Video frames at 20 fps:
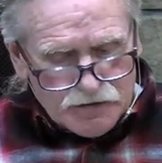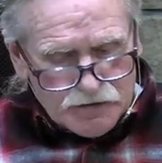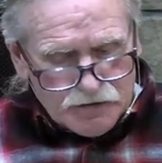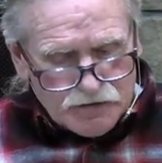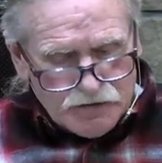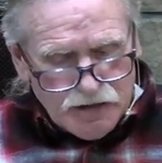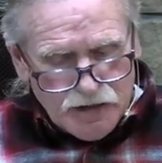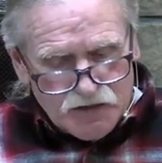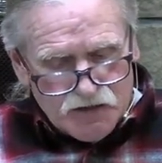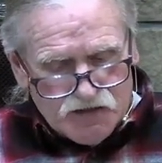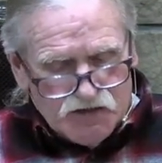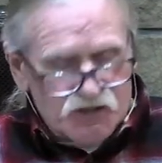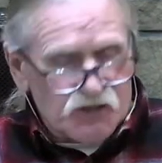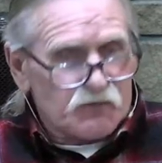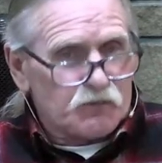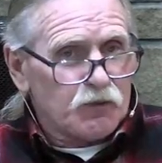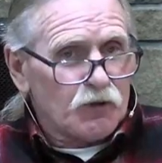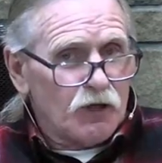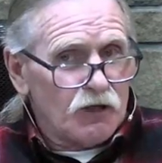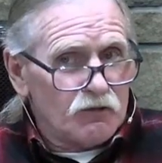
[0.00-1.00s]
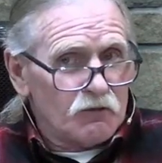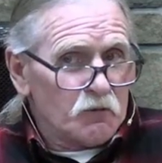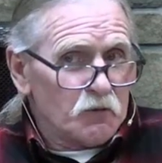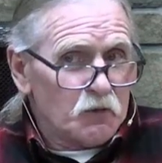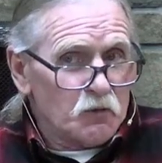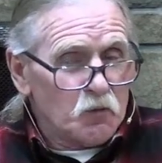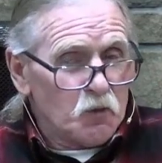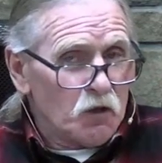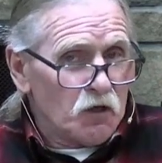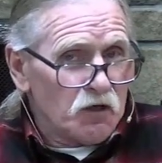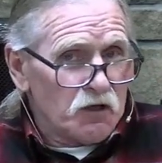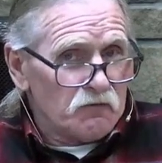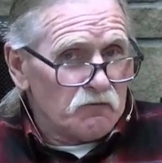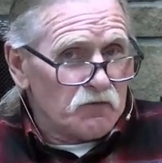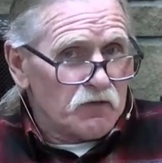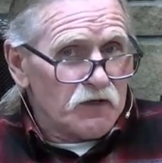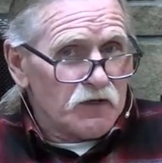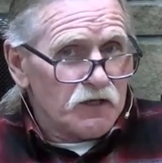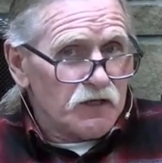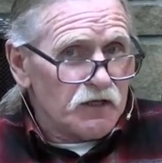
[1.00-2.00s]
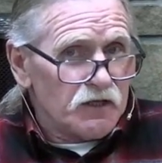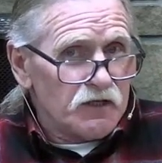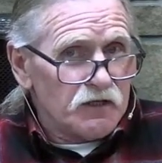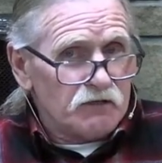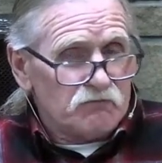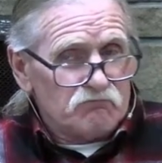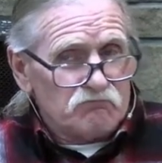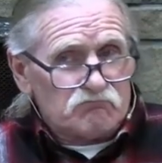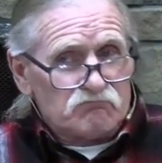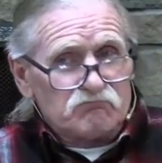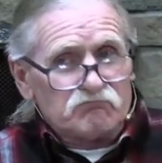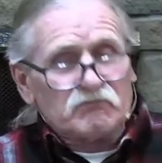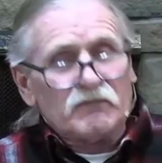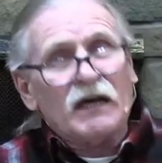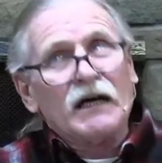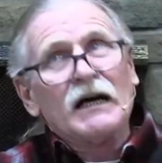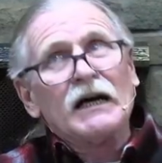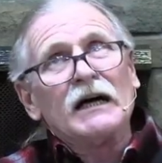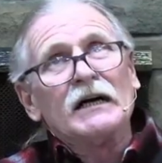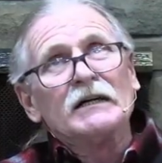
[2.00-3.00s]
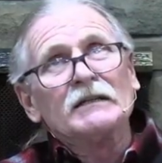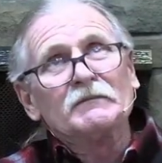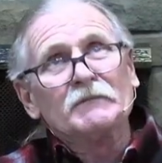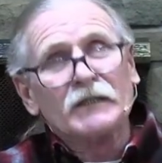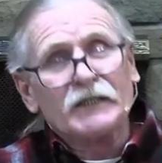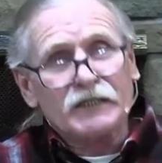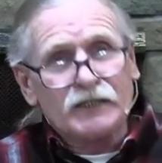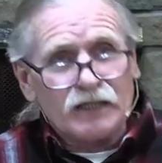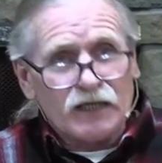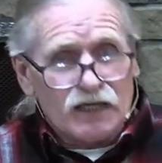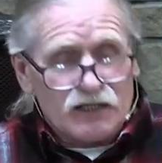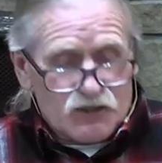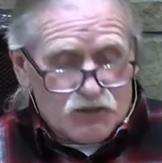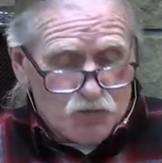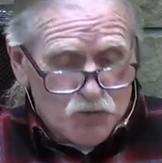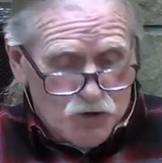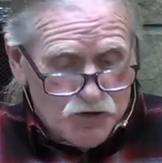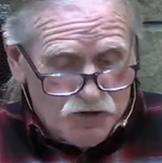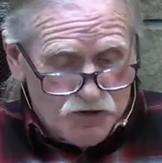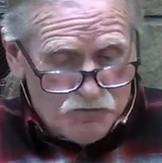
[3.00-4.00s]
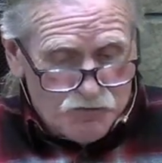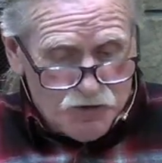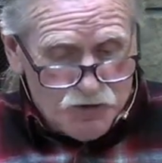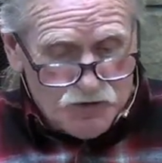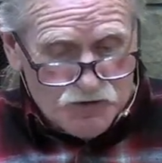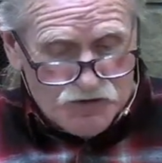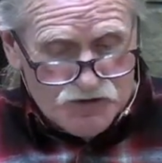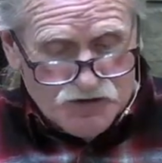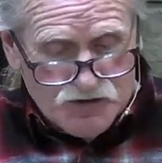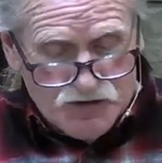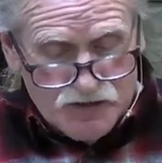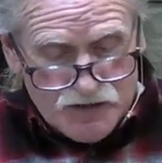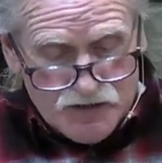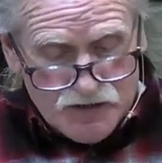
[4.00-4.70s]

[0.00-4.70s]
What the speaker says: Now, this is probably one of the, one of the most